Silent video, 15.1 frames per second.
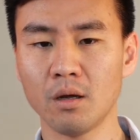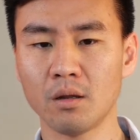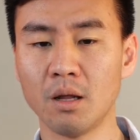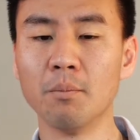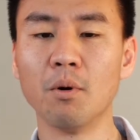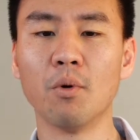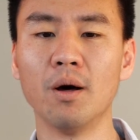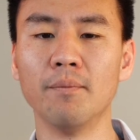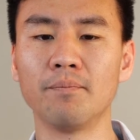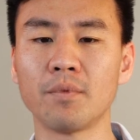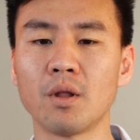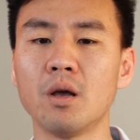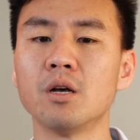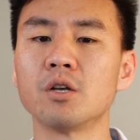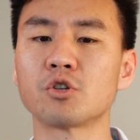Number one,
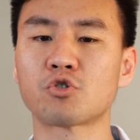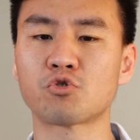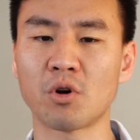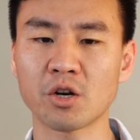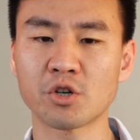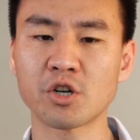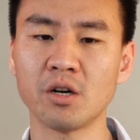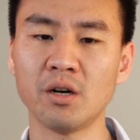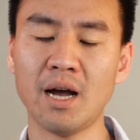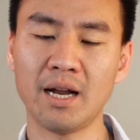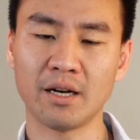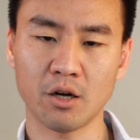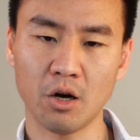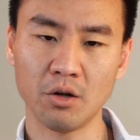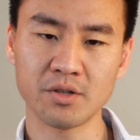structure
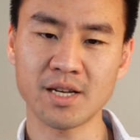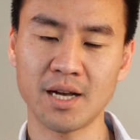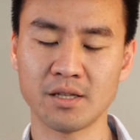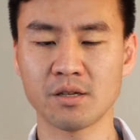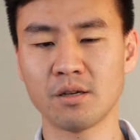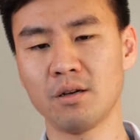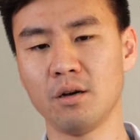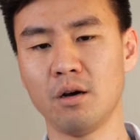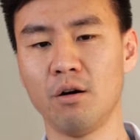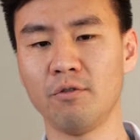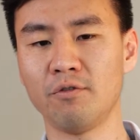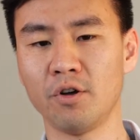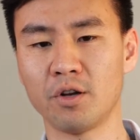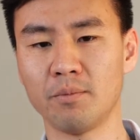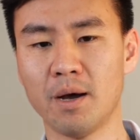and content of
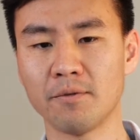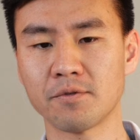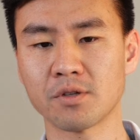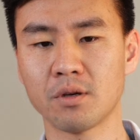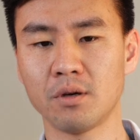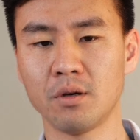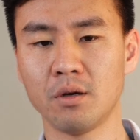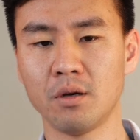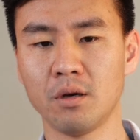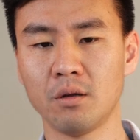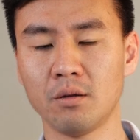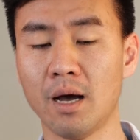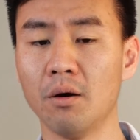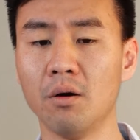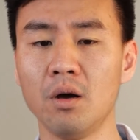further maths.
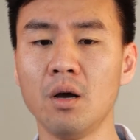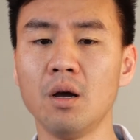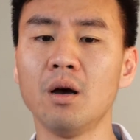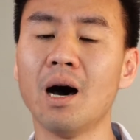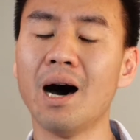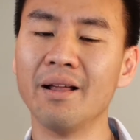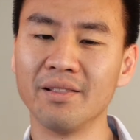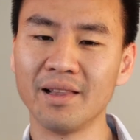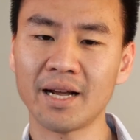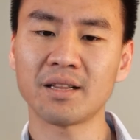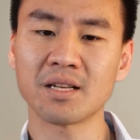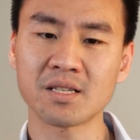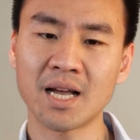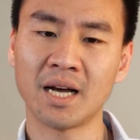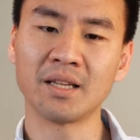Now, unlike
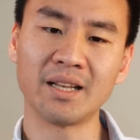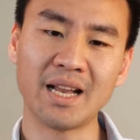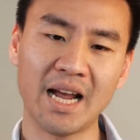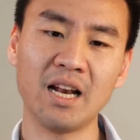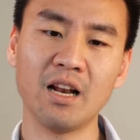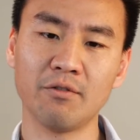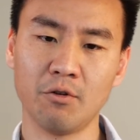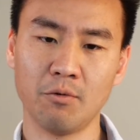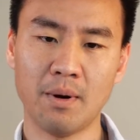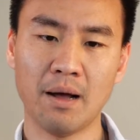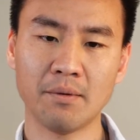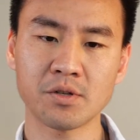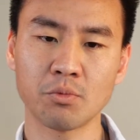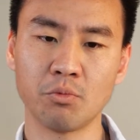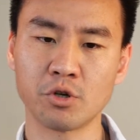the standard A-level
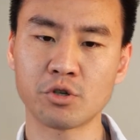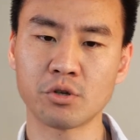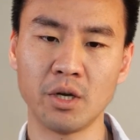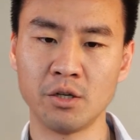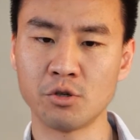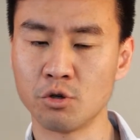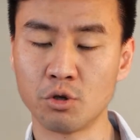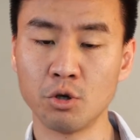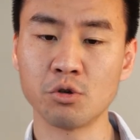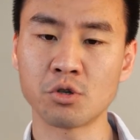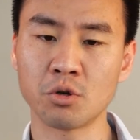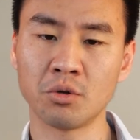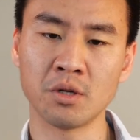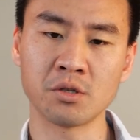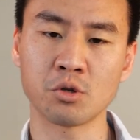maths, which introduce
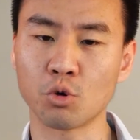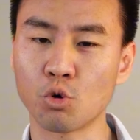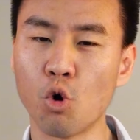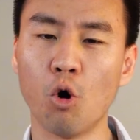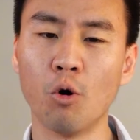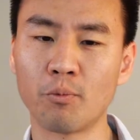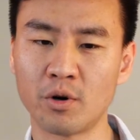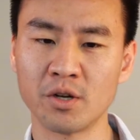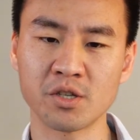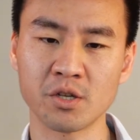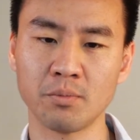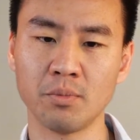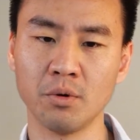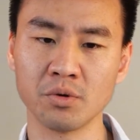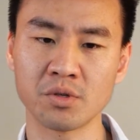students to core
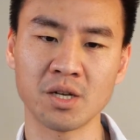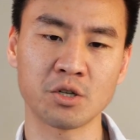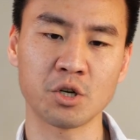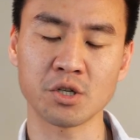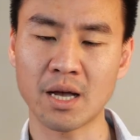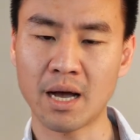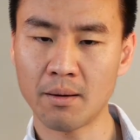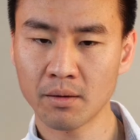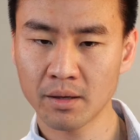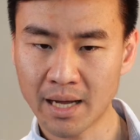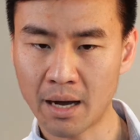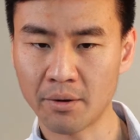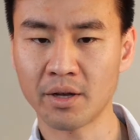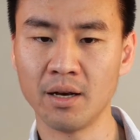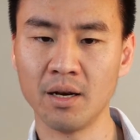principles such as
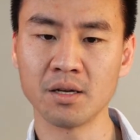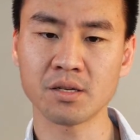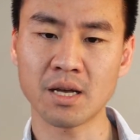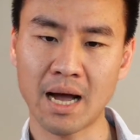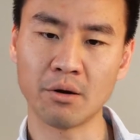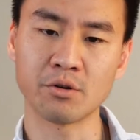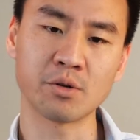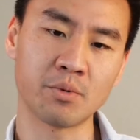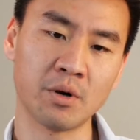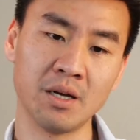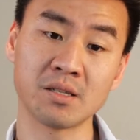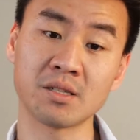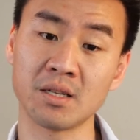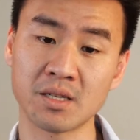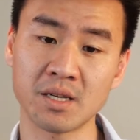calculus, algebra,
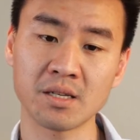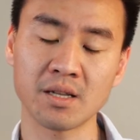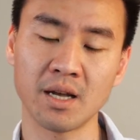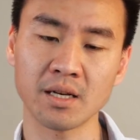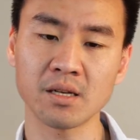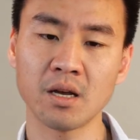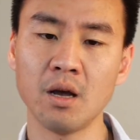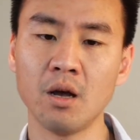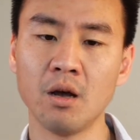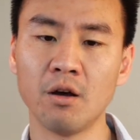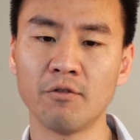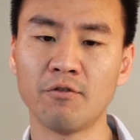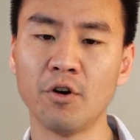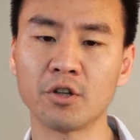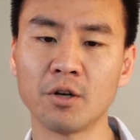and statistics,
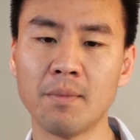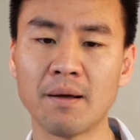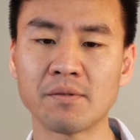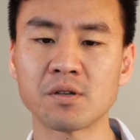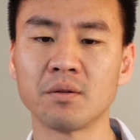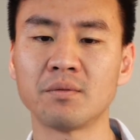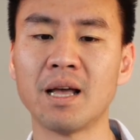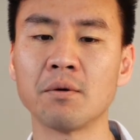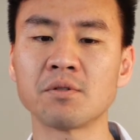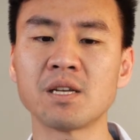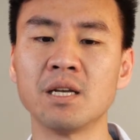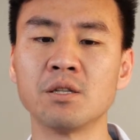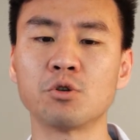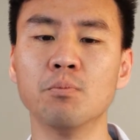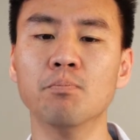further maths delves
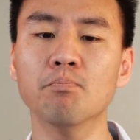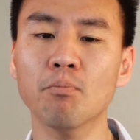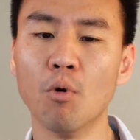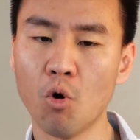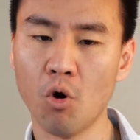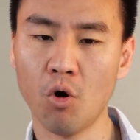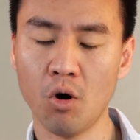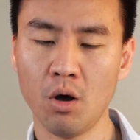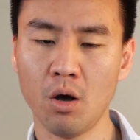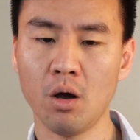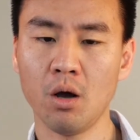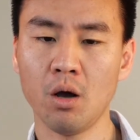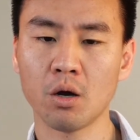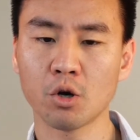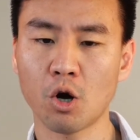into more
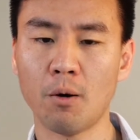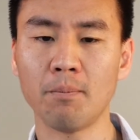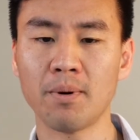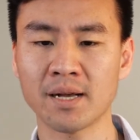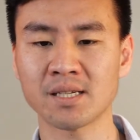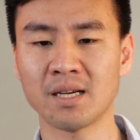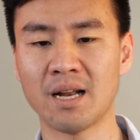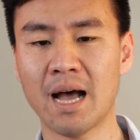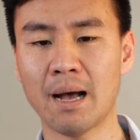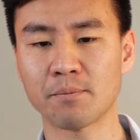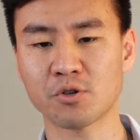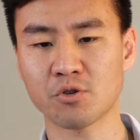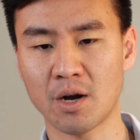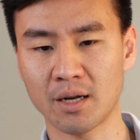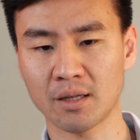complex and
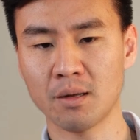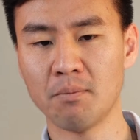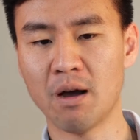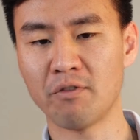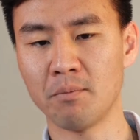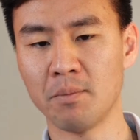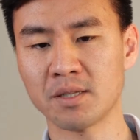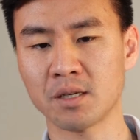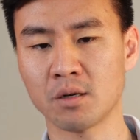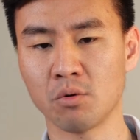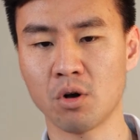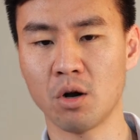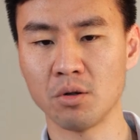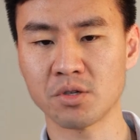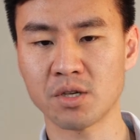abstract mathematical
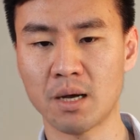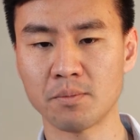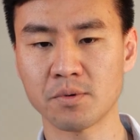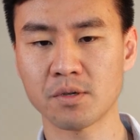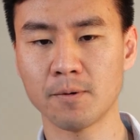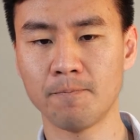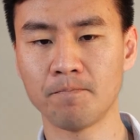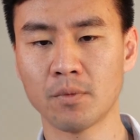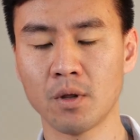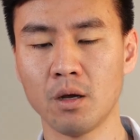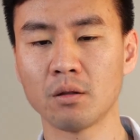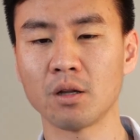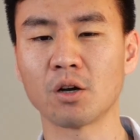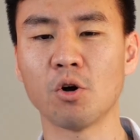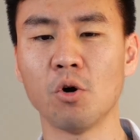concepts.
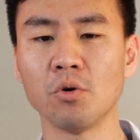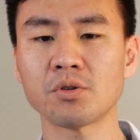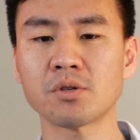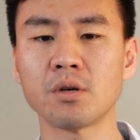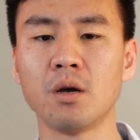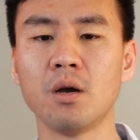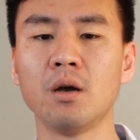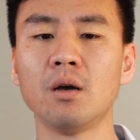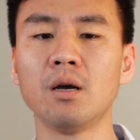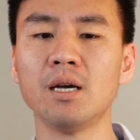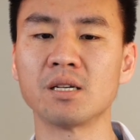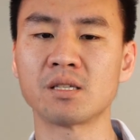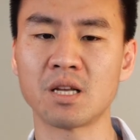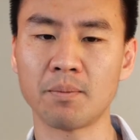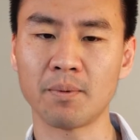The course
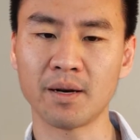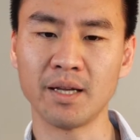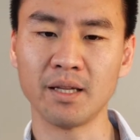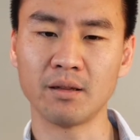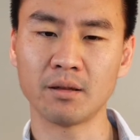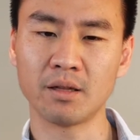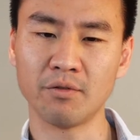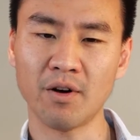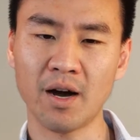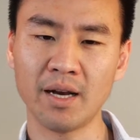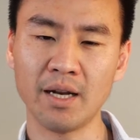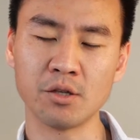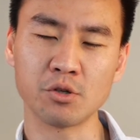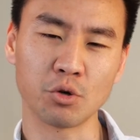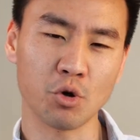is typically
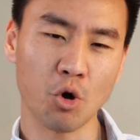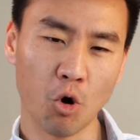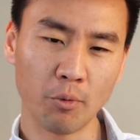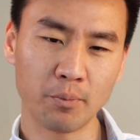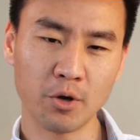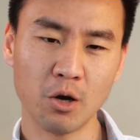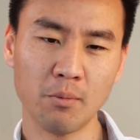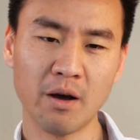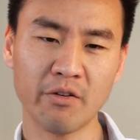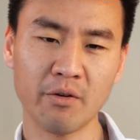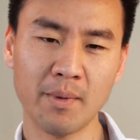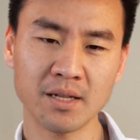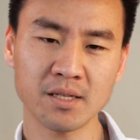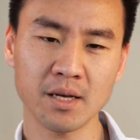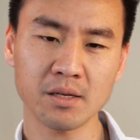divided into core pure
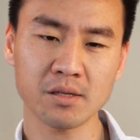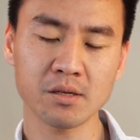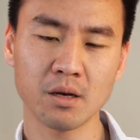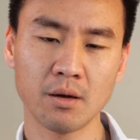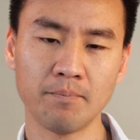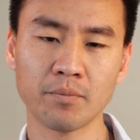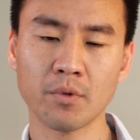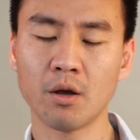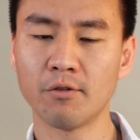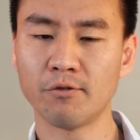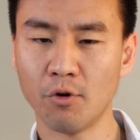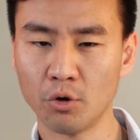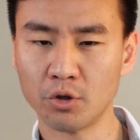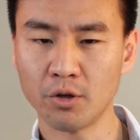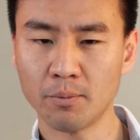mathematics,
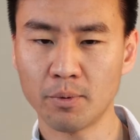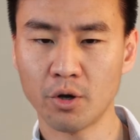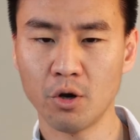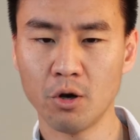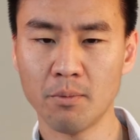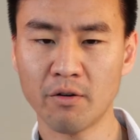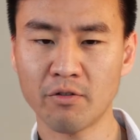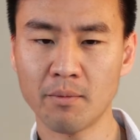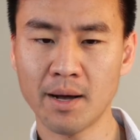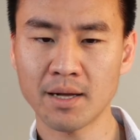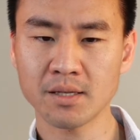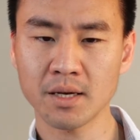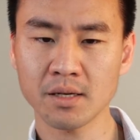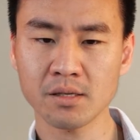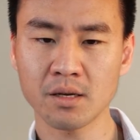further pure
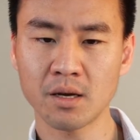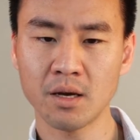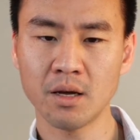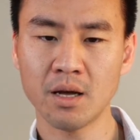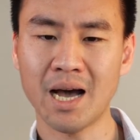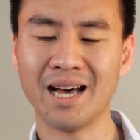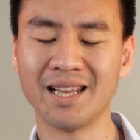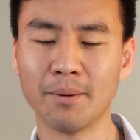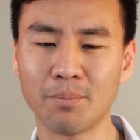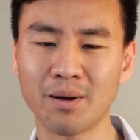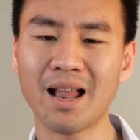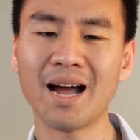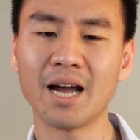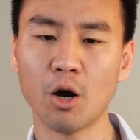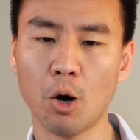mathematics, and
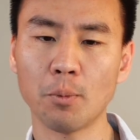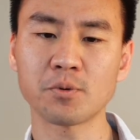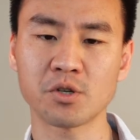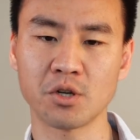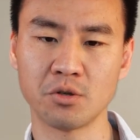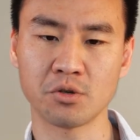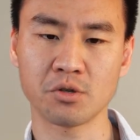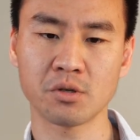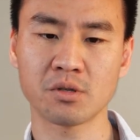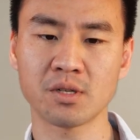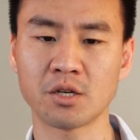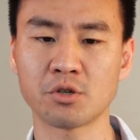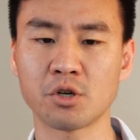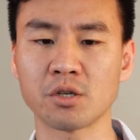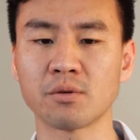apply options
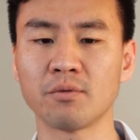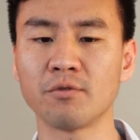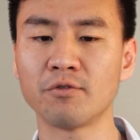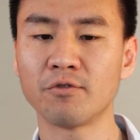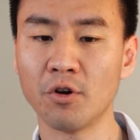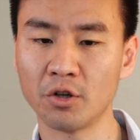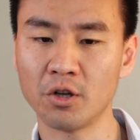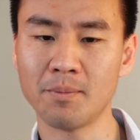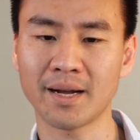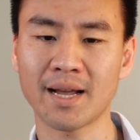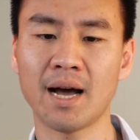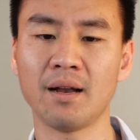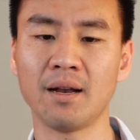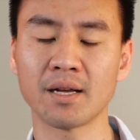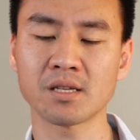such as further
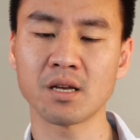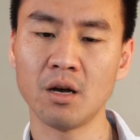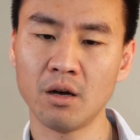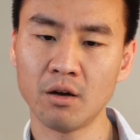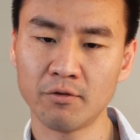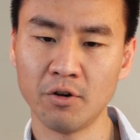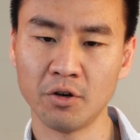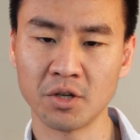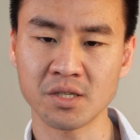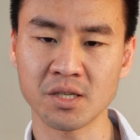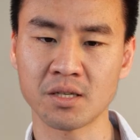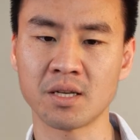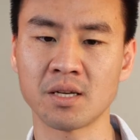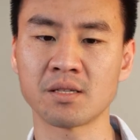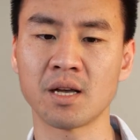mechanics, further
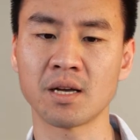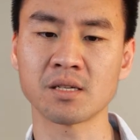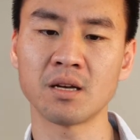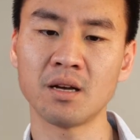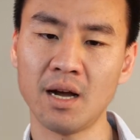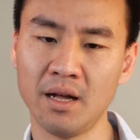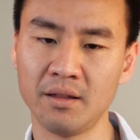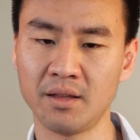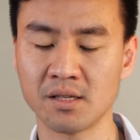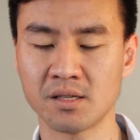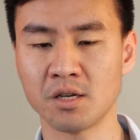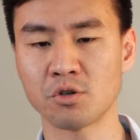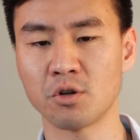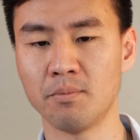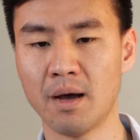statistics, and
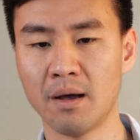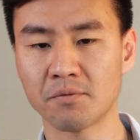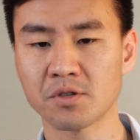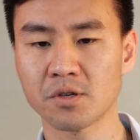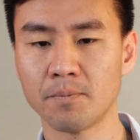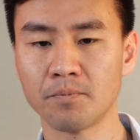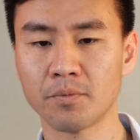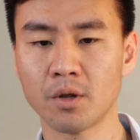decision maths.